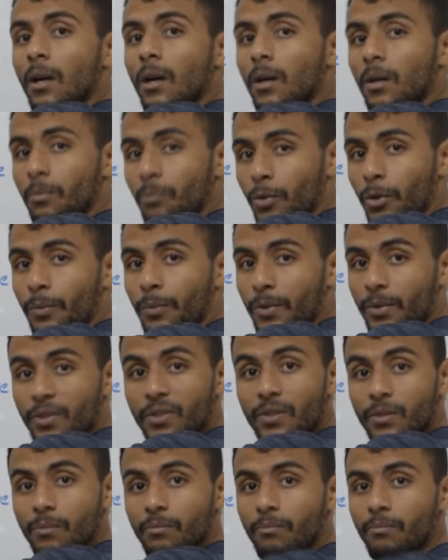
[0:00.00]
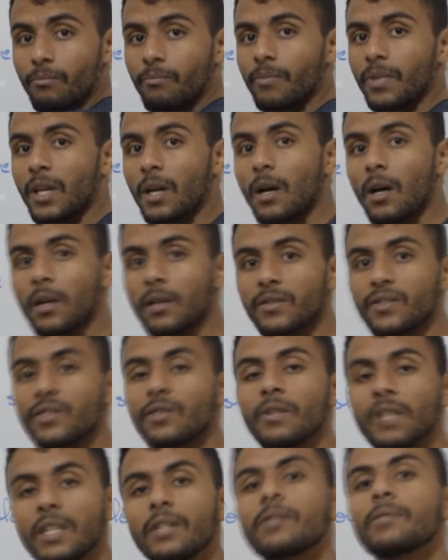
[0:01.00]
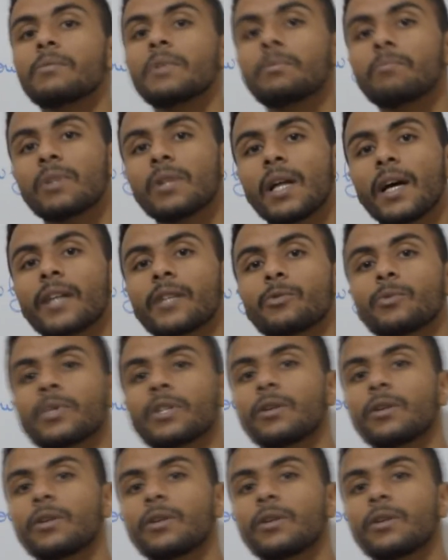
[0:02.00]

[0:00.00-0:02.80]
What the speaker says: on purpose, because you need to be polite when